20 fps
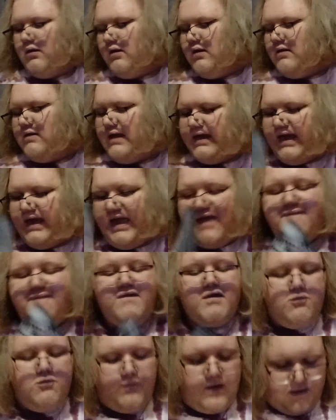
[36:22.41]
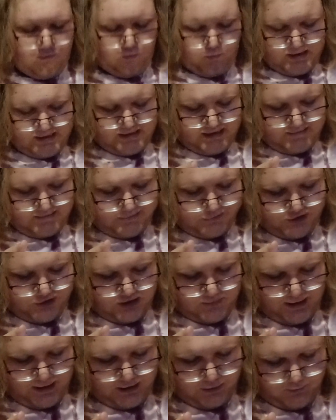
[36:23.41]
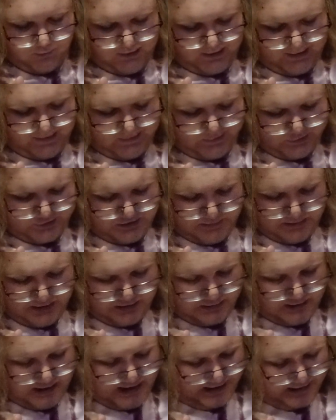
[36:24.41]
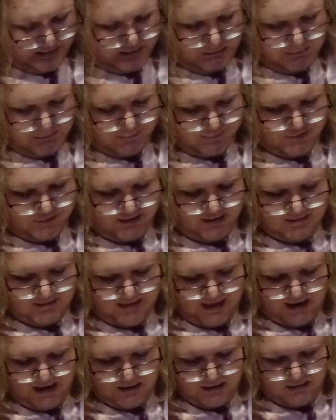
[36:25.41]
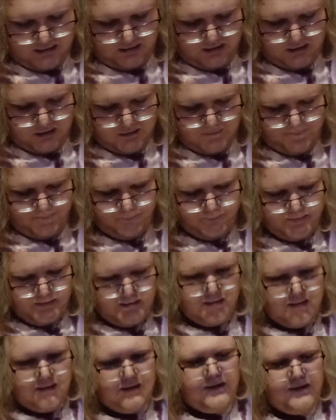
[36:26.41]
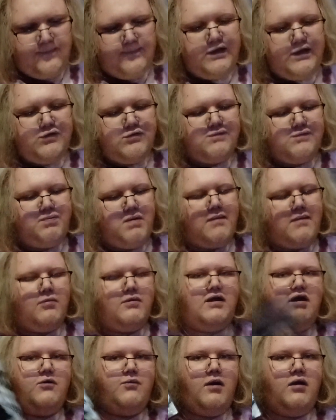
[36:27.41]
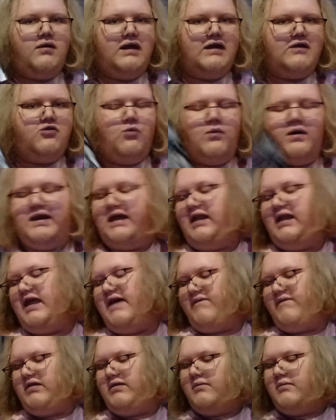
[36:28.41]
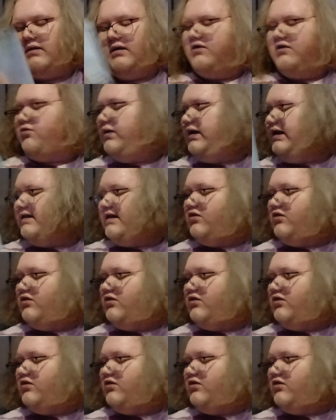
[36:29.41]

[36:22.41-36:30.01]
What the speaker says: Like, even when did this come out? I don't see a date on here. This was probably around, like, 2010,